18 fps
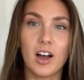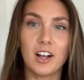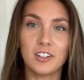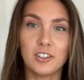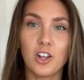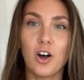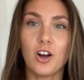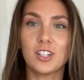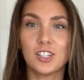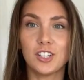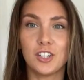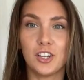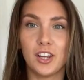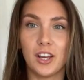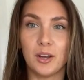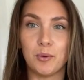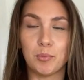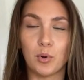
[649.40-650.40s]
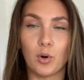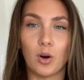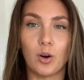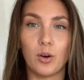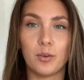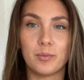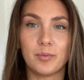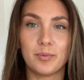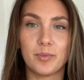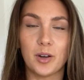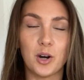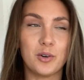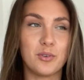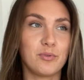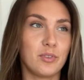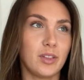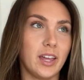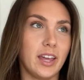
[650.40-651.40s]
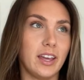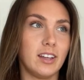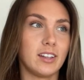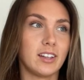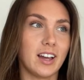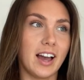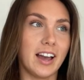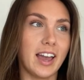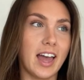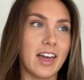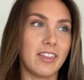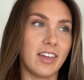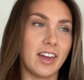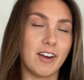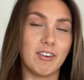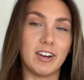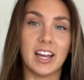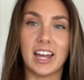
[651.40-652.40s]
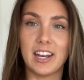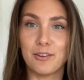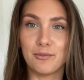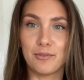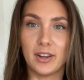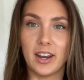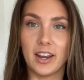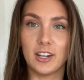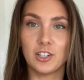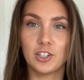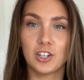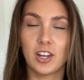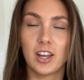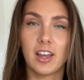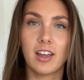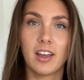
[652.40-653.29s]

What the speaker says: a lot to do, but hopefully I get there and get it finished.